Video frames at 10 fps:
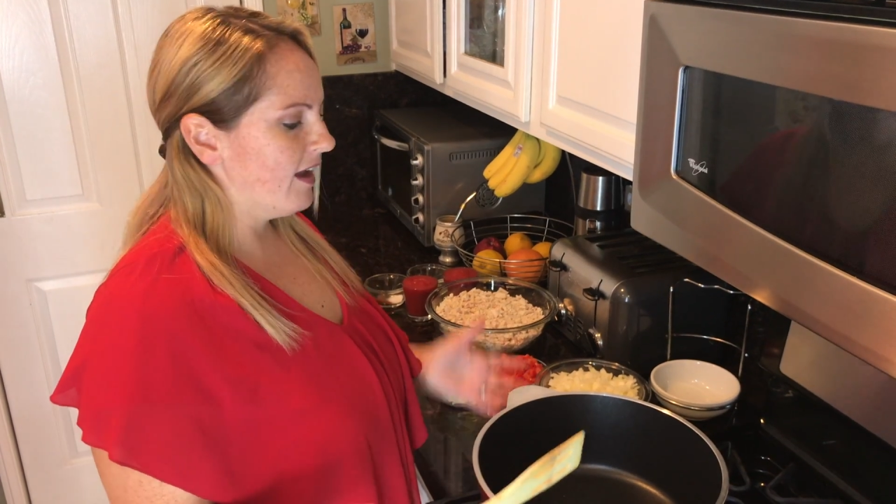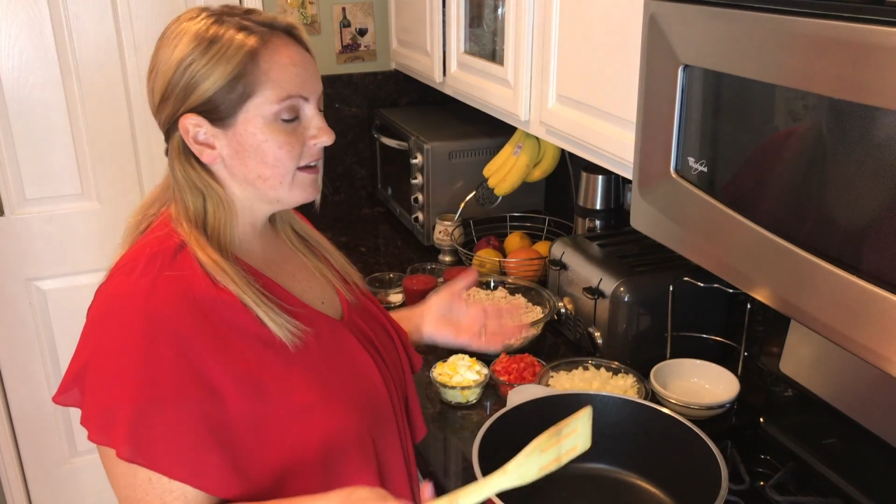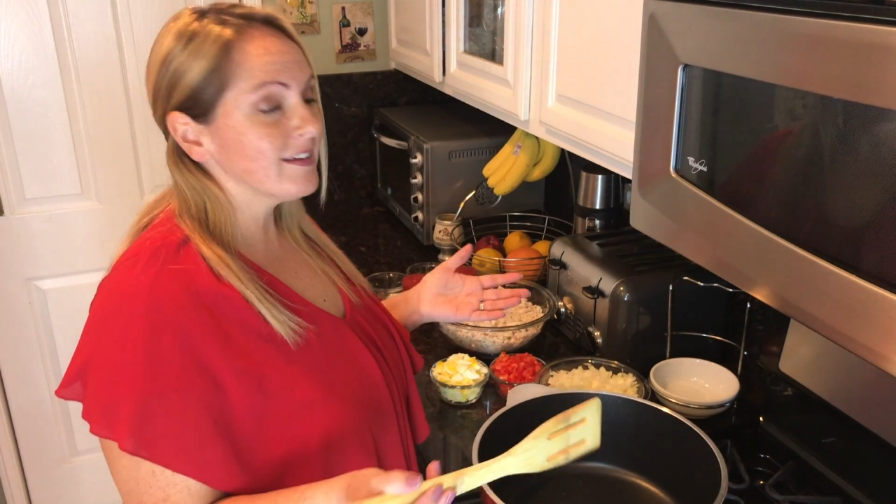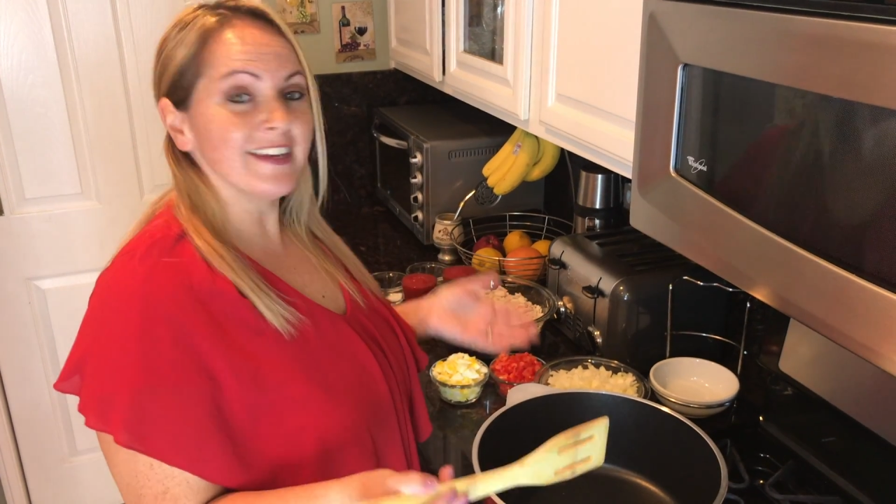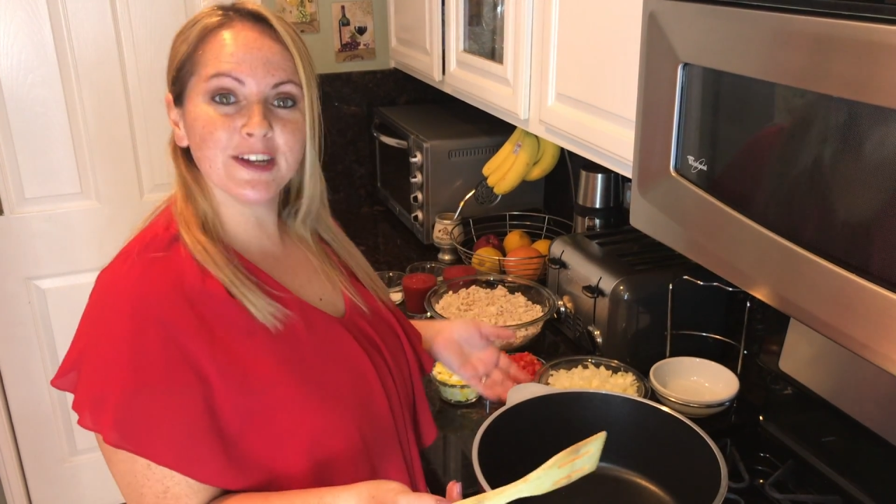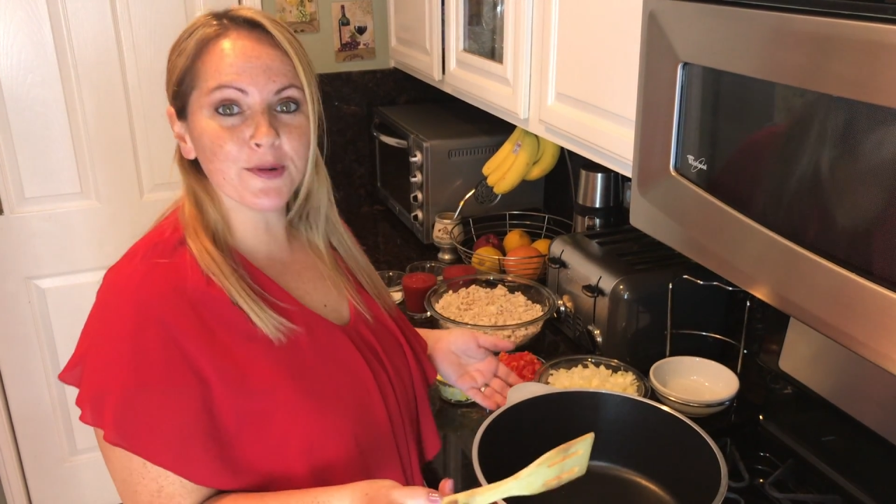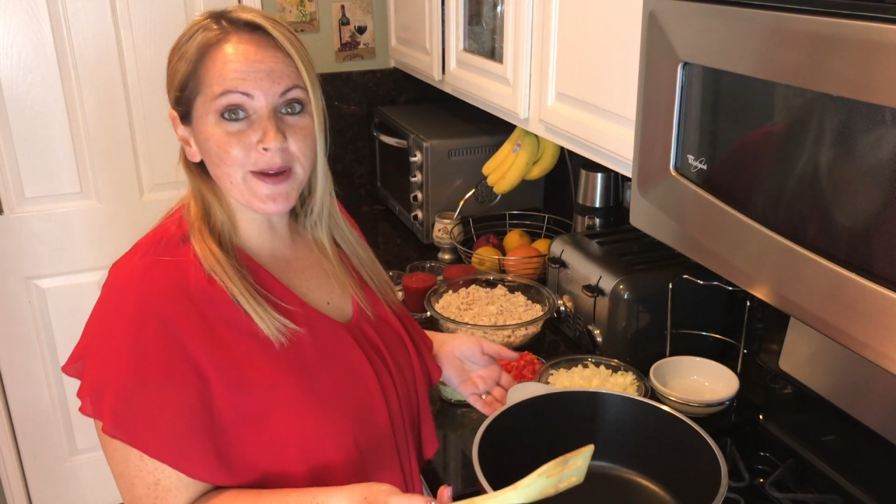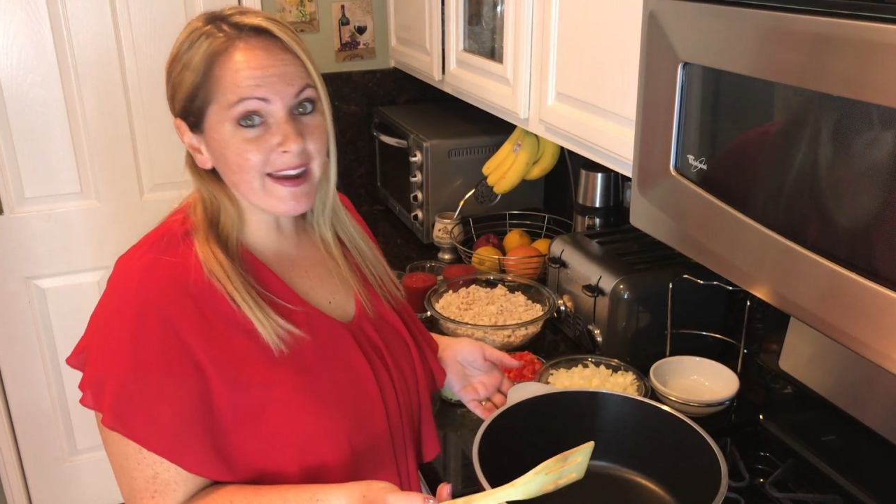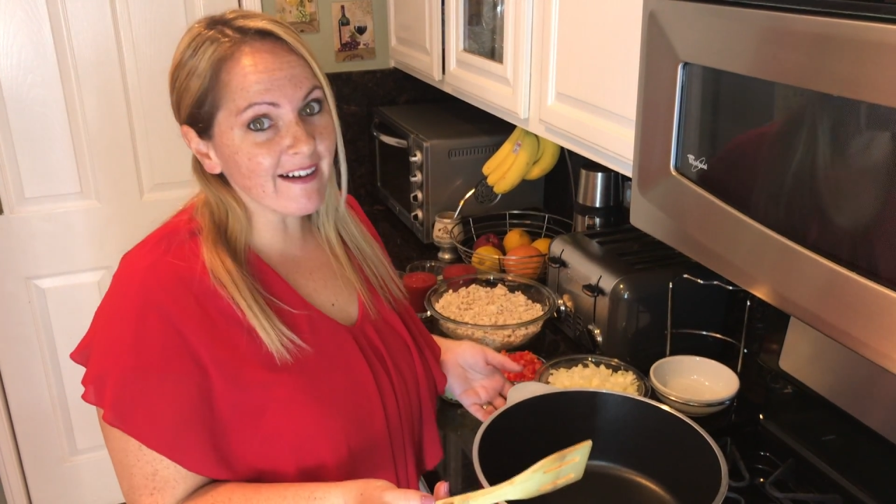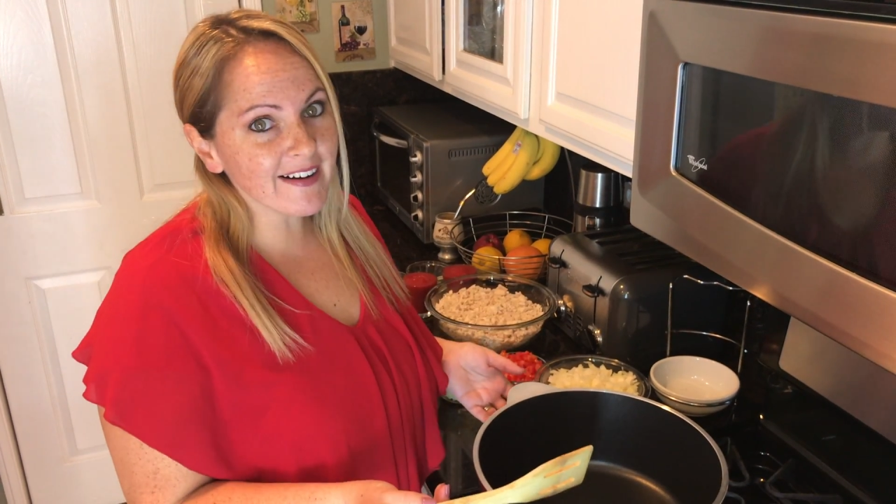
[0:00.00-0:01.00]
And here
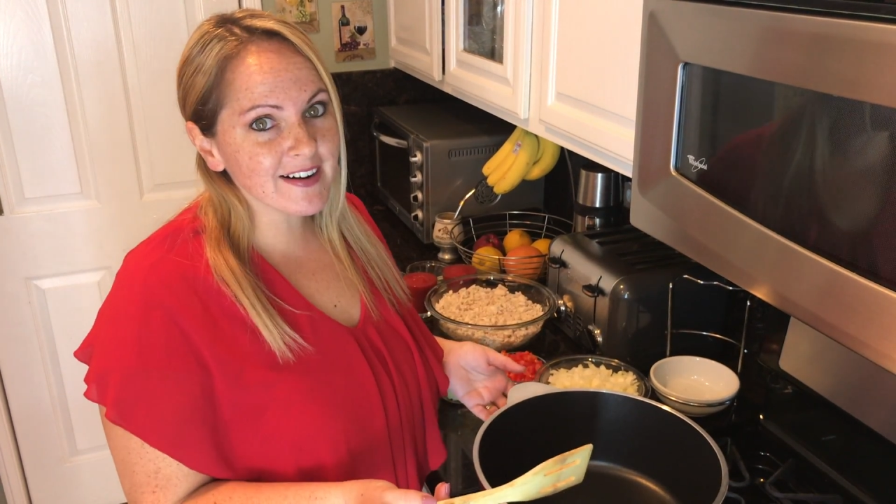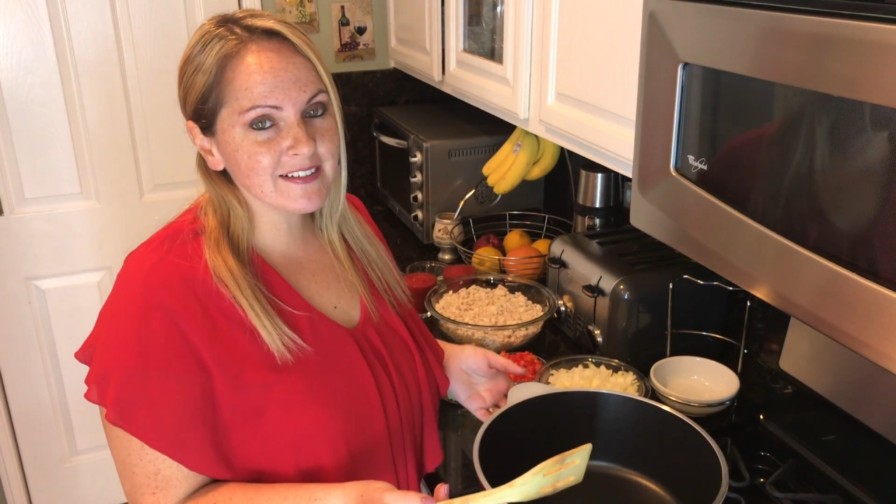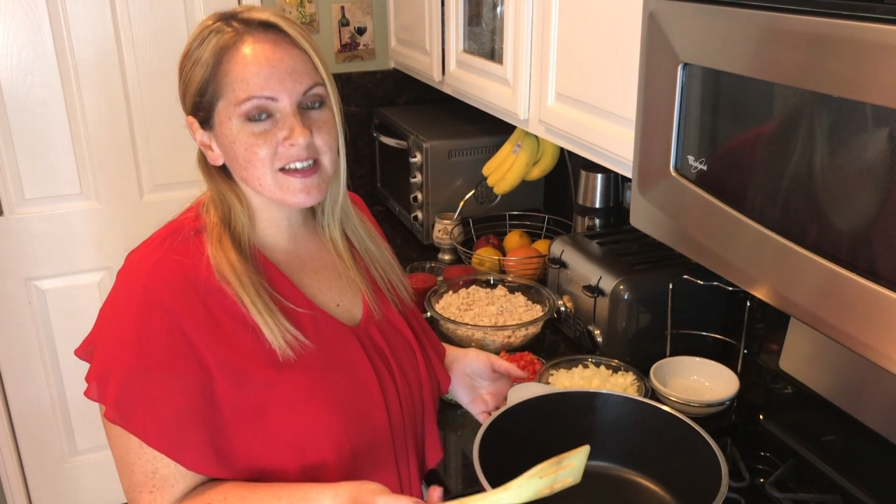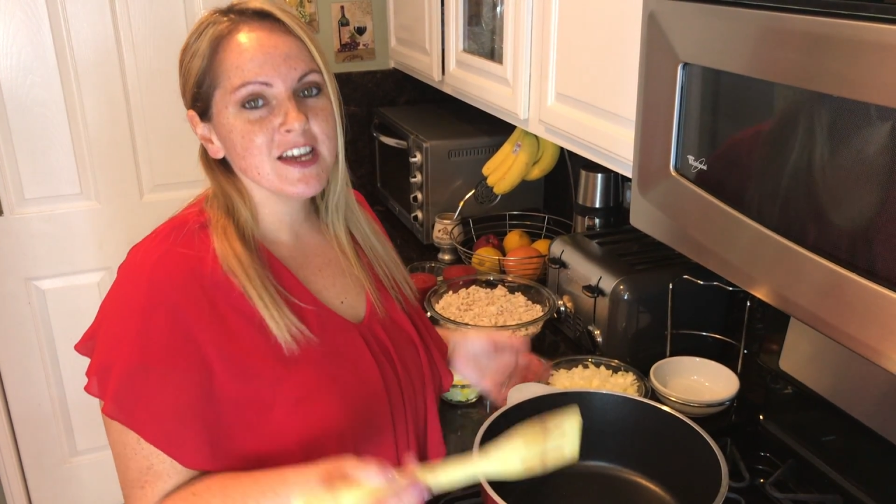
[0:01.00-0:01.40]
we are.